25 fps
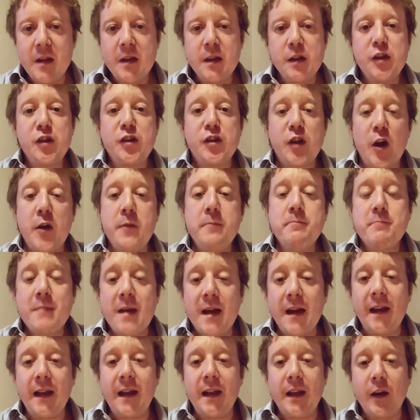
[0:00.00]
So
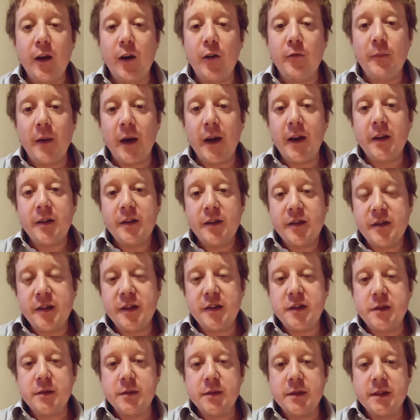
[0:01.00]
many of my
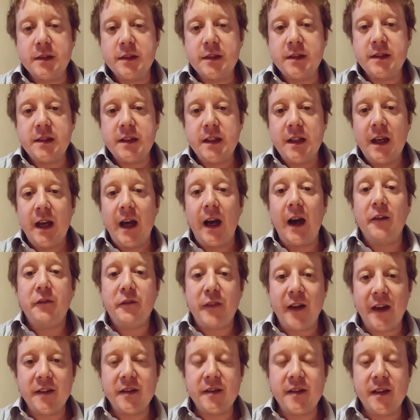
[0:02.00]
constituents are
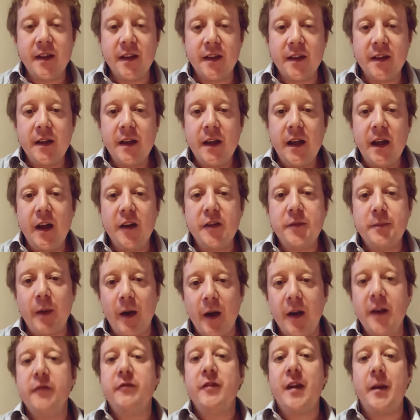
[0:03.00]
fasting as
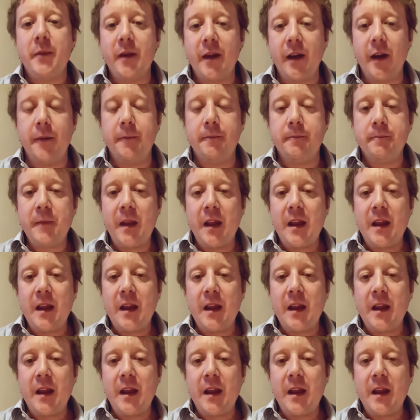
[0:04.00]
part of Ramadan,